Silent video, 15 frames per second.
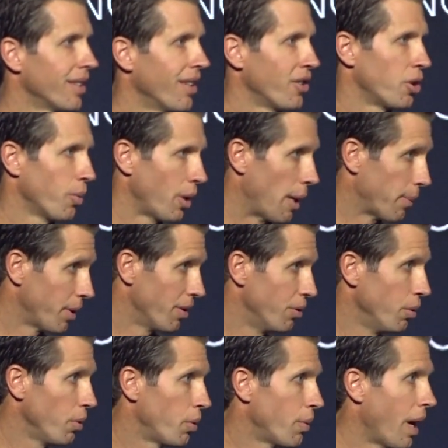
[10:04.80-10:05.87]
And so, what I'm going to
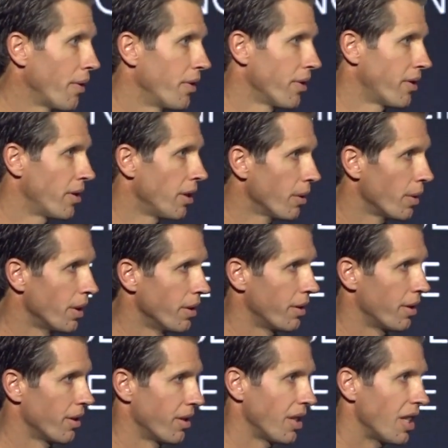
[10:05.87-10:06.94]
do throughout this
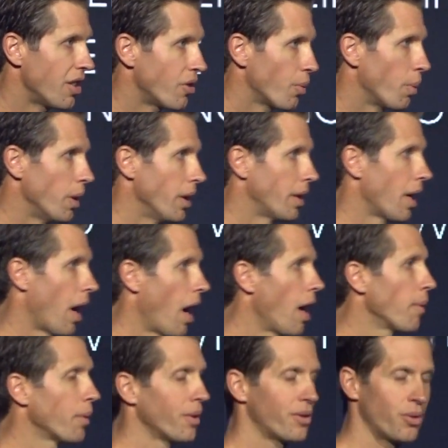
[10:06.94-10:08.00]
series is each week
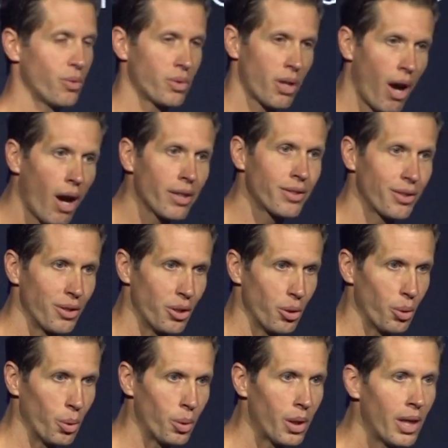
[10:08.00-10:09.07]
I'm going to talk to
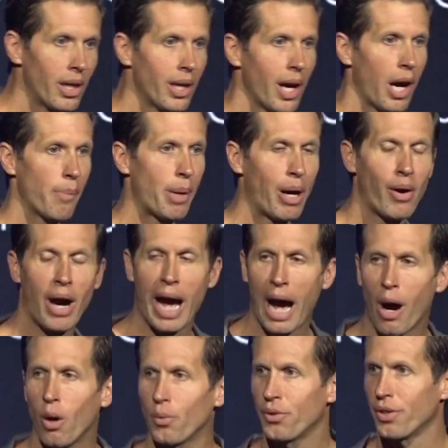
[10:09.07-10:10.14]
you about
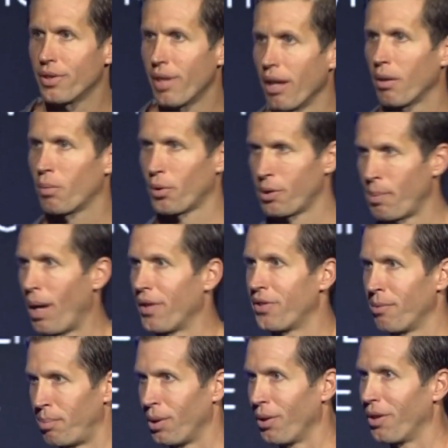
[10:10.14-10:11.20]
how to take
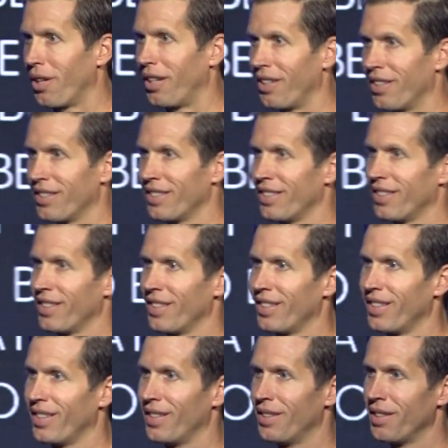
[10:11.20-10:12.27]
responsibility.
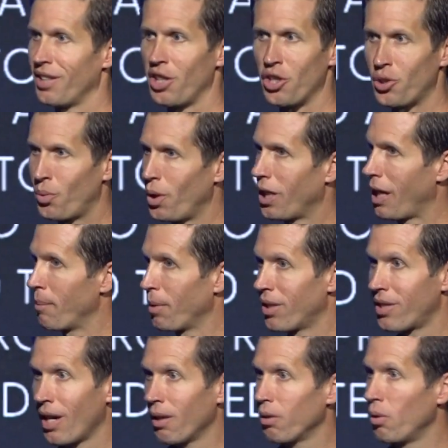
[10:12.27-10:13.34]
Each week, I'm going to
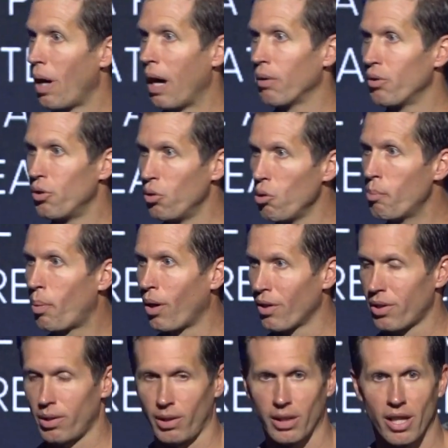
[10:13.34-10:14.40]
tell you how you
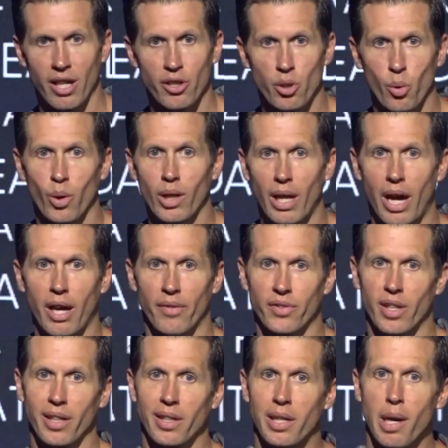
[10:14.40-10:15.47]
personally in your life
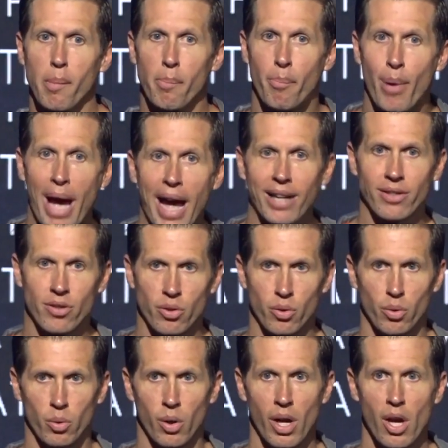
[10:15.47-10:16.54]
can get back
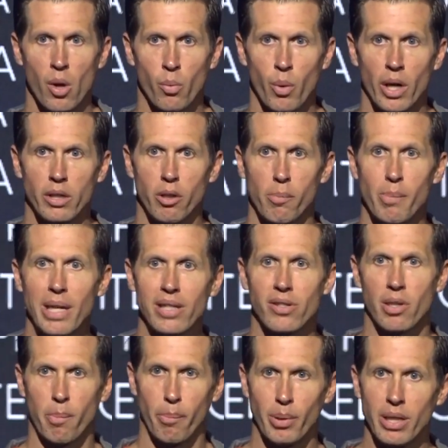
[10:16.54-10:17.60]
to where you're meant
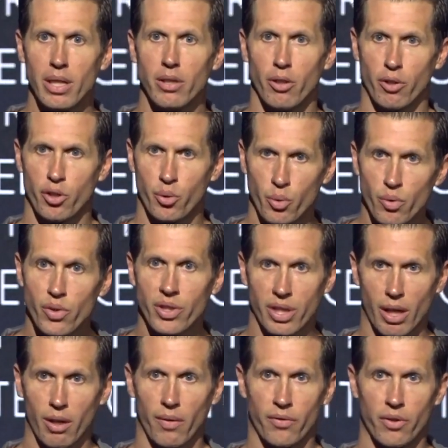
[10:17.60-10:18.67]
to be, your true
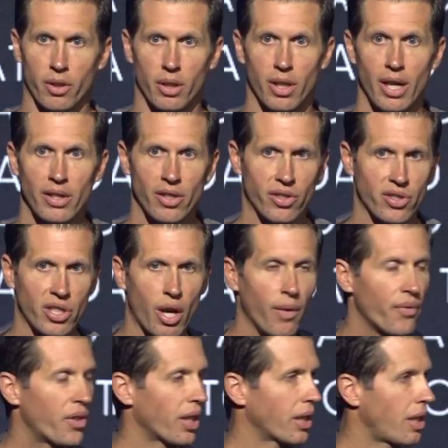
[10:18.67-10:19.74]
self, the, the
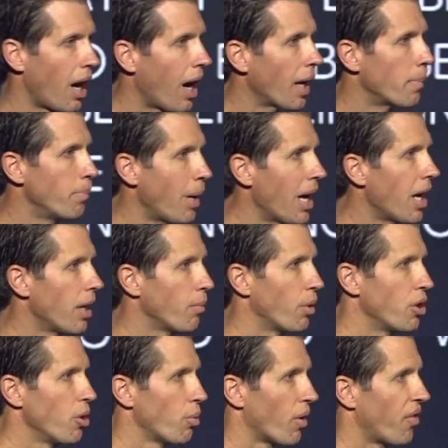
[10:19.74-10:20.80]
self that God made when
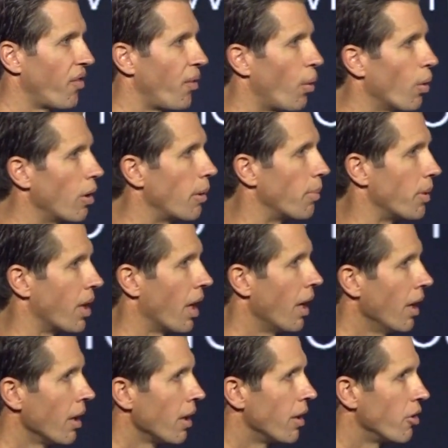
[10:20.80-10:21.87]
you were formed
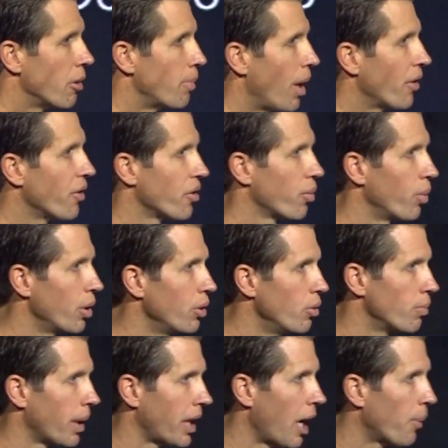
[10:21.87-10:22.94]
in your mother's
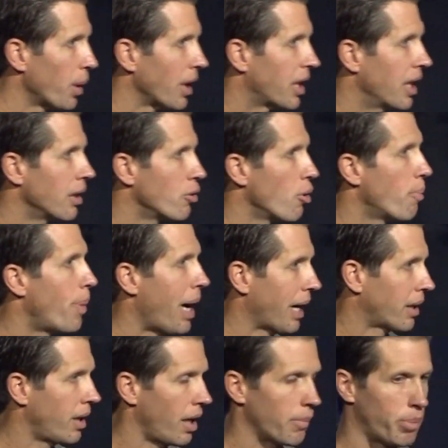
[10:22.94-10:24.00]
womb. Like, I want to get you
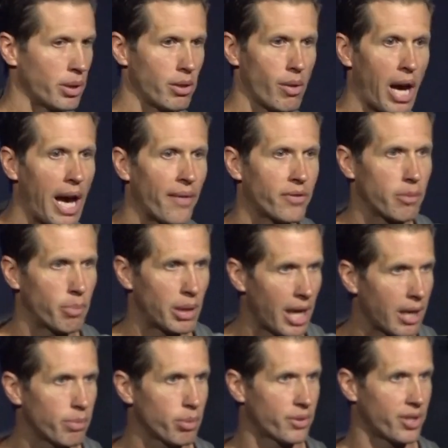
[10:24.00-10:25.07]
back there, but you have to
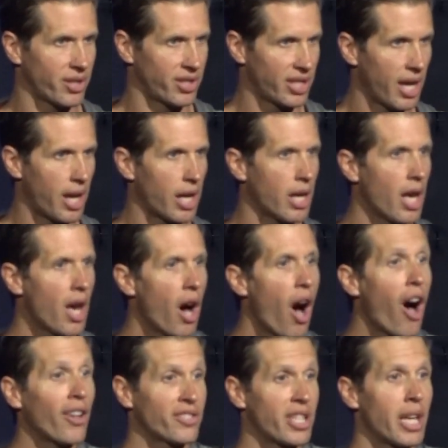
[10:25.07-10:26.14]
be able to say,
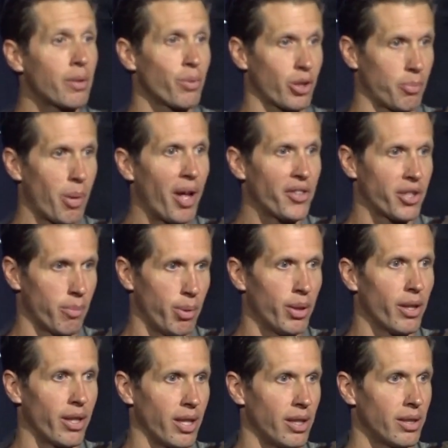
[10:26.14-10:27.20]
I'll take
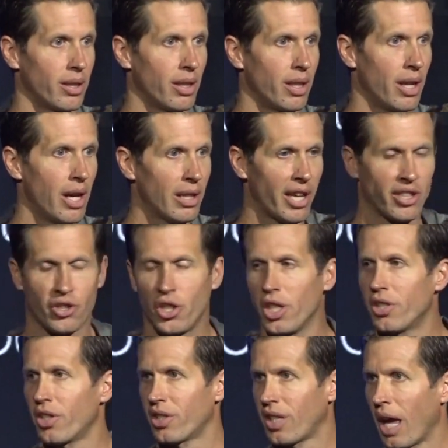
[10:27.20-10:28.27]
responsibility. Like
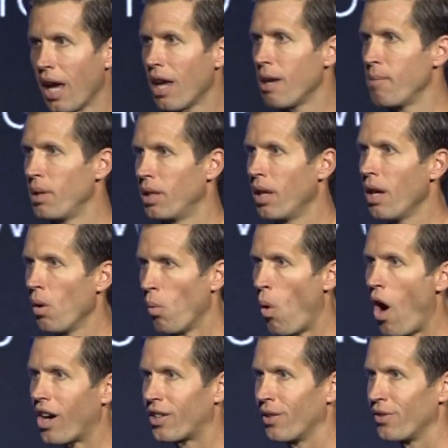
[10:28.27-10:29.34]
Jesus came and
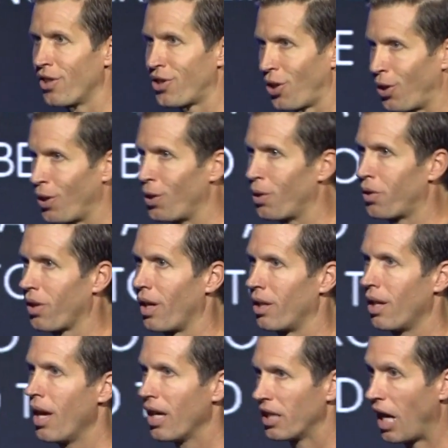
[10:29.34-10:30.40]
walked on this earth and
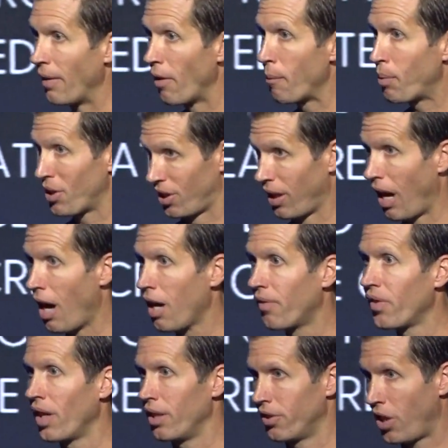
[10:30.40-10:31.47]
gave up his life
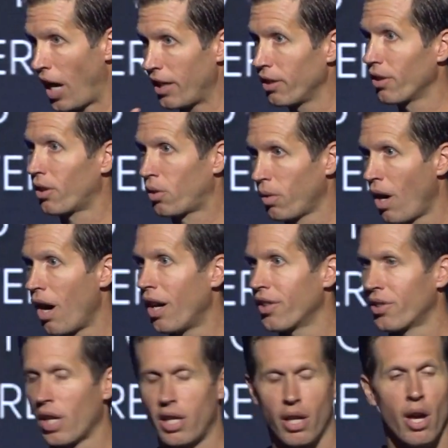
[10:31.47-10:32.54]
and died on the
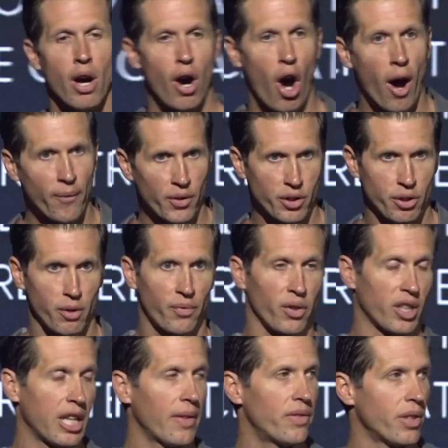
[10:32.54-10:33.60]
cross and offers you
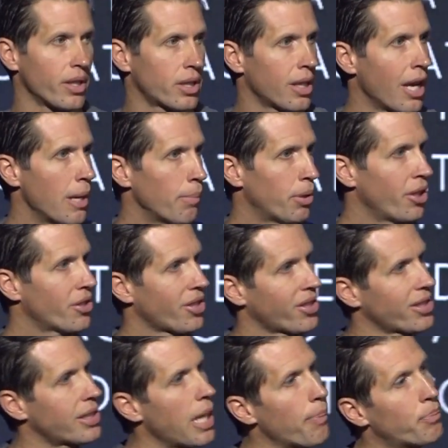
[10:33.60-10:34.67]
forgiveness. But there's a
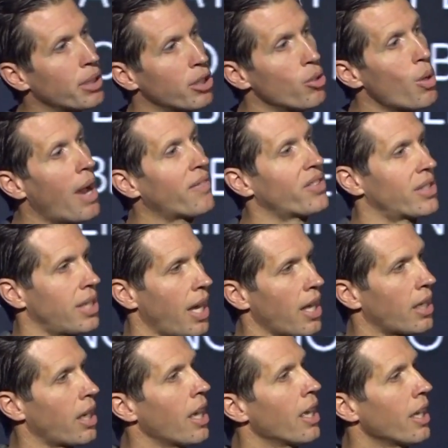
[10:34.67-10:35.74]
step that you have to
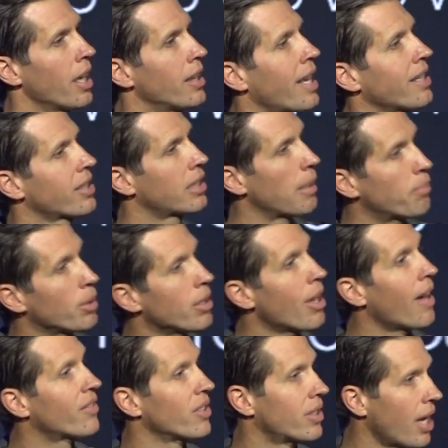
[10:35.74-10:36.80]
take, and that step that you
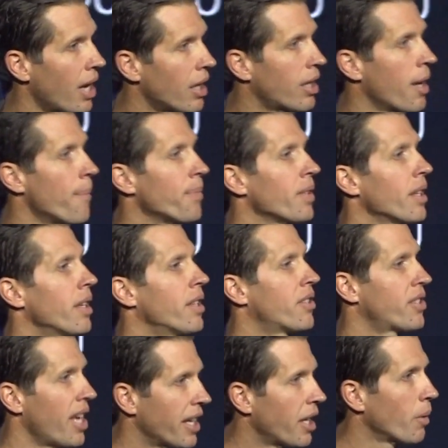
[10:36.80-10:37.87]
have to take is
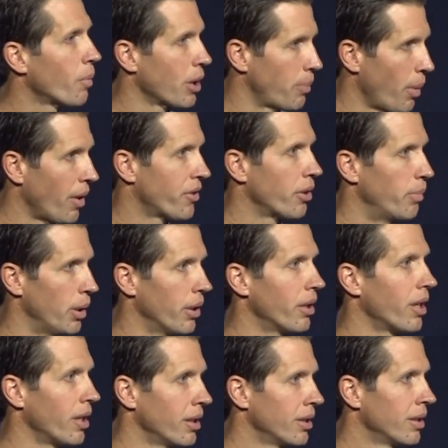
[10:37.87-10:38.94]
taking
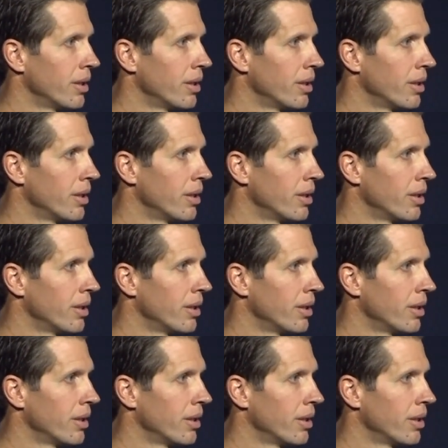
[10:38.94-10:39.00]
responsibility.